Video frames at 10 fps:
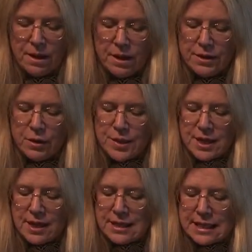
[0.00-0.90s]
There is a
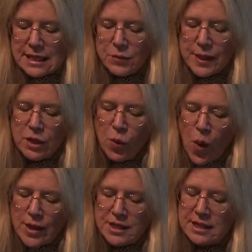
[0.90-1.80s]
continuing
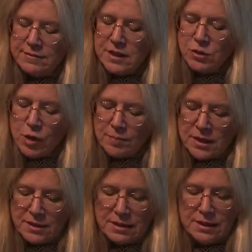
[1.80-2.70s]
quality of
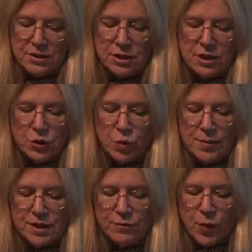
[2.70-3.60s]
disruptiveness to this
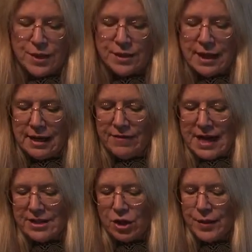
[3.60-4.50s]
woman's voice, even
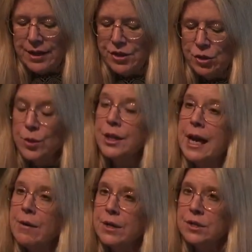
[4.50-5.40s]
as there is to her
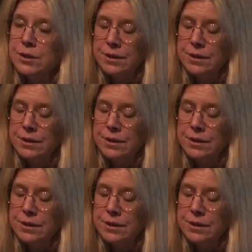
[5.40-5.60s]
character,